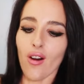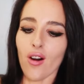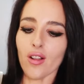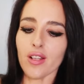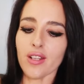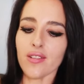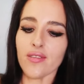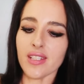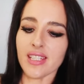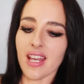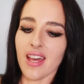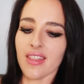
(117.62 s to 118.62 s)

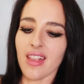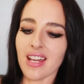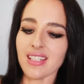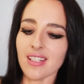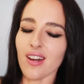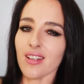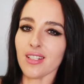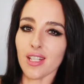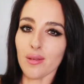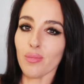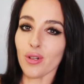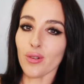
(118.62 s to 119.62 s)
olives, that's not a
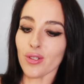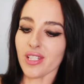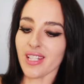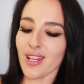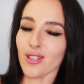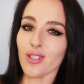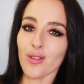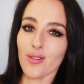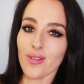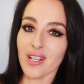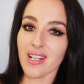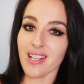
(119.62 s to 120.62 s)
typical
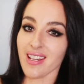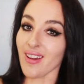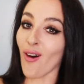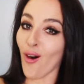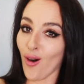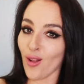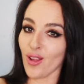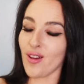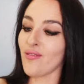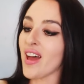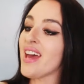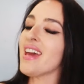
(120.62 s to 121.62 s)
Santorini
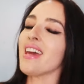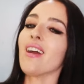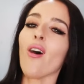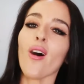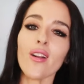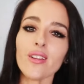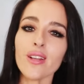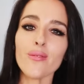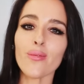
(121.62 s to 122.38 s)
olive. It hardly